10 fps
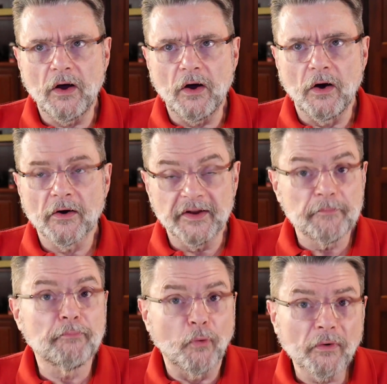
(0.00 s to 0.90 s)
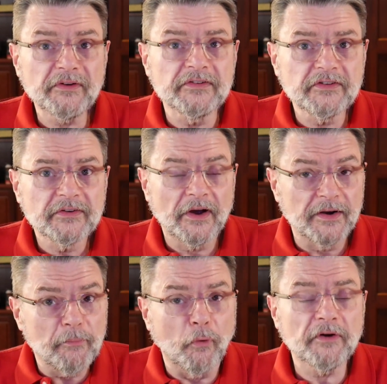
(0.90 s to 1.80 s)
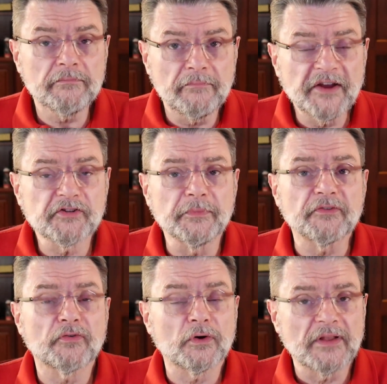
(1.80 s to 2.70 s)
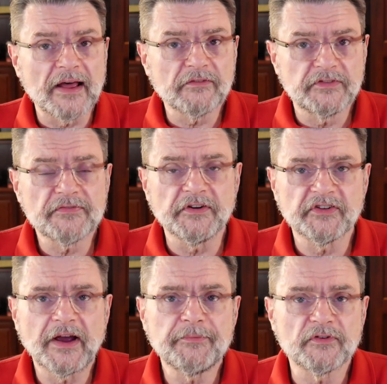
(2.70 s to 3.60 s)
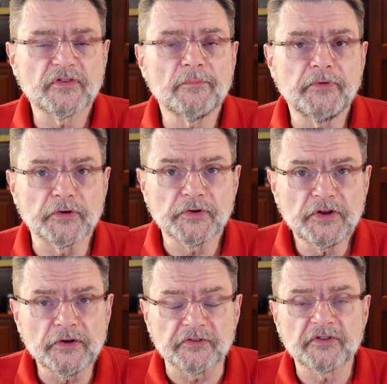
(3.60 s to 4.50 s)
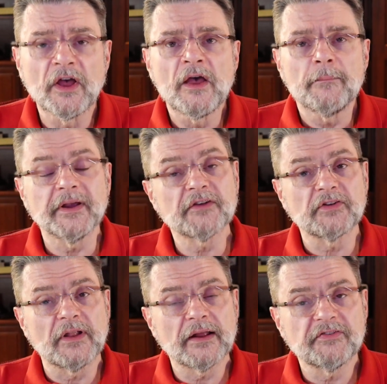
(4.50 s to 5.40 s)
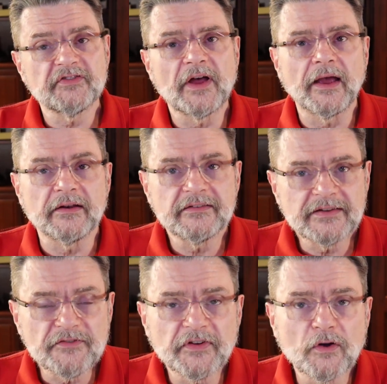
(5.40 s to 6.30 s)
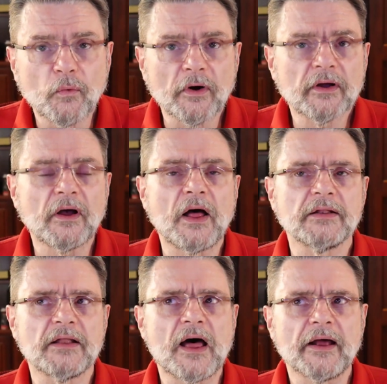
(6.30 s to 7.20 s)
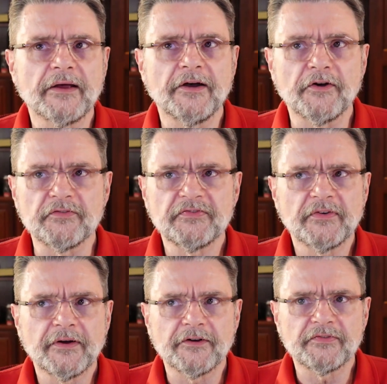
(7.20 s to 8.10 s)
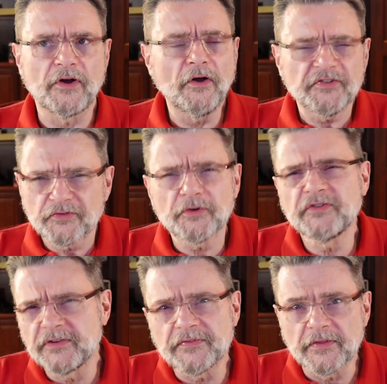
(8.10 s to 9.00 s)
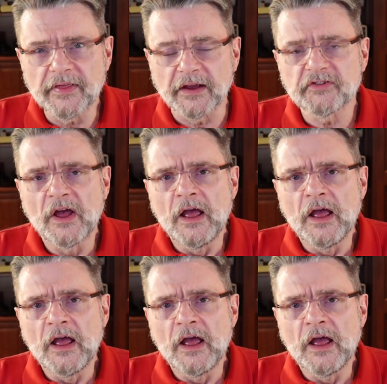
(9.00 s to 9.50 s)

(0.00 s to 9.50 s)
are important an important measurement for a lot of different types of computer use because a lot of scientific work a lot of, of all sorts of different things